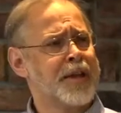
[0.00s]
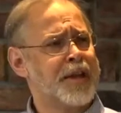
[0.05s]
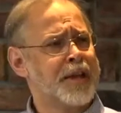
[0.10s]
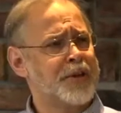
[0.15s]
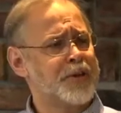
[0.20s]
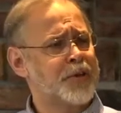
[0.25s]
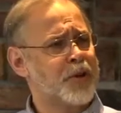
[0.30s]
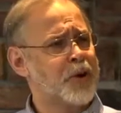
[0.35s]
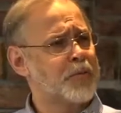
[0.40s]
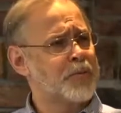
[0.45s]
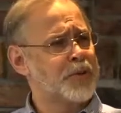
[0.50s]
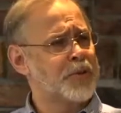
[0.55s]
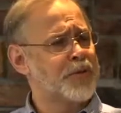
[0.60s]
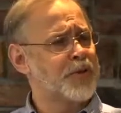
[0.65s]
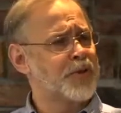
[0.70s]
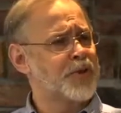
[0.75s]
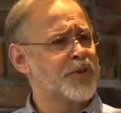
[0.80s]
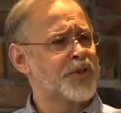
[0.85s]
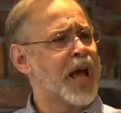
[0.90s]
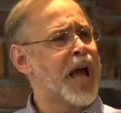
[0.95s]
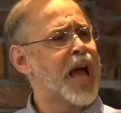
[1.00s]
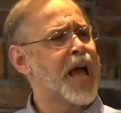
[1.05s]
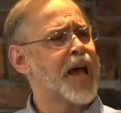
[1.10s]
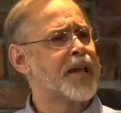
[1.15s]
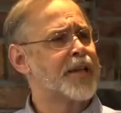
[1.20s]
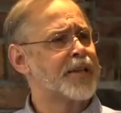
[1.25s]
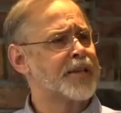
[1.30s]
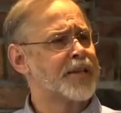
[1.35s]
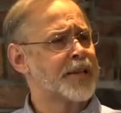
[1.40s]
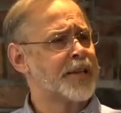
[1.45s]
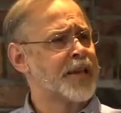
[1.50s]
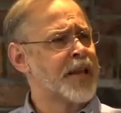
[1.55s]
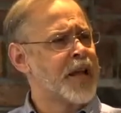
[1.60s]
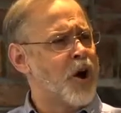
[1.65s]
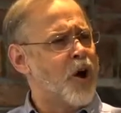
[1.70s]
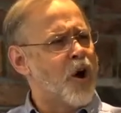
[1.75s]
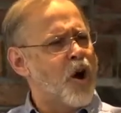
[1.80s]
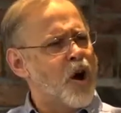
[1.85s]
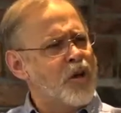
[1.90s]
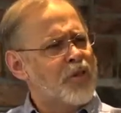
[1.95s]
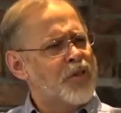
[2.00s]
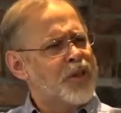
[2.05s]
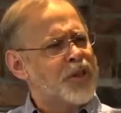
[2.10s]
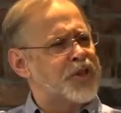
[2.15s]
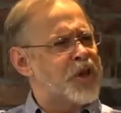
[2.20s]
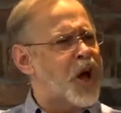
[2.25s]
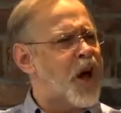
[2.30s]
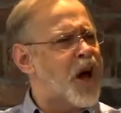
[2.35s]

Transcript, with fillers: in terms of their size and all these